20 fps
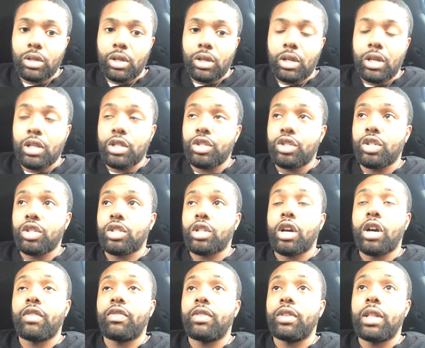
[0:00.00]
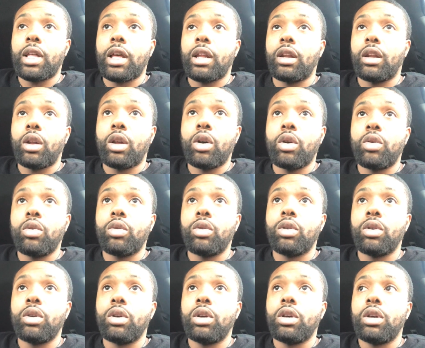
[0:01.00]
And just off of that alone,
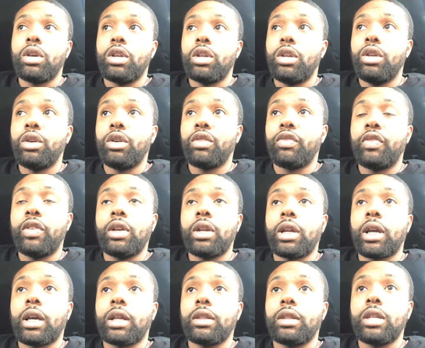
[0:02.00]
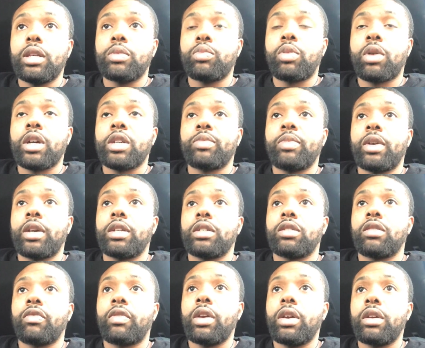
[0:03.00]
you'll feel like this prospect is a
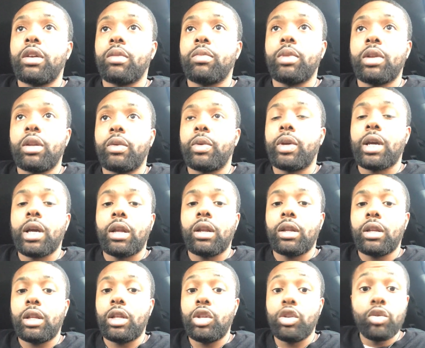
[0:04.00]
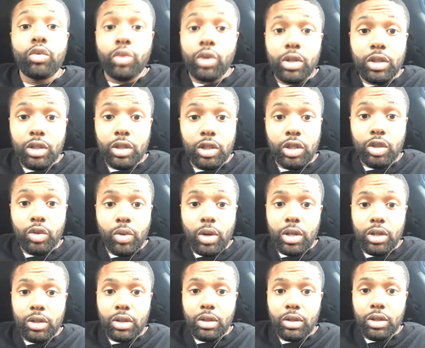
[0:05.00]
failure, but in reality, you rushed the
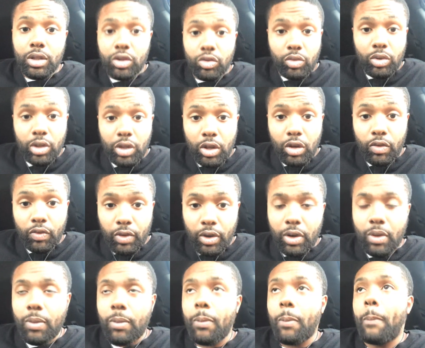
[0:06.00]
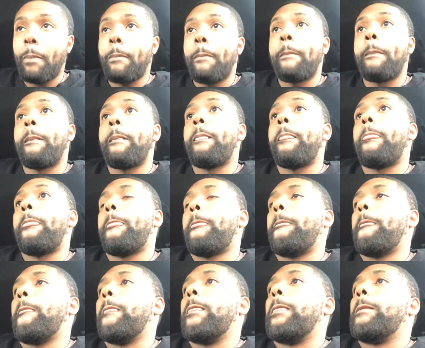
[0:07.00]
situation. It's really your fault.
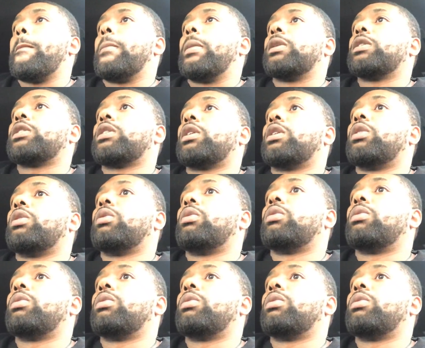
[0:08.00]
So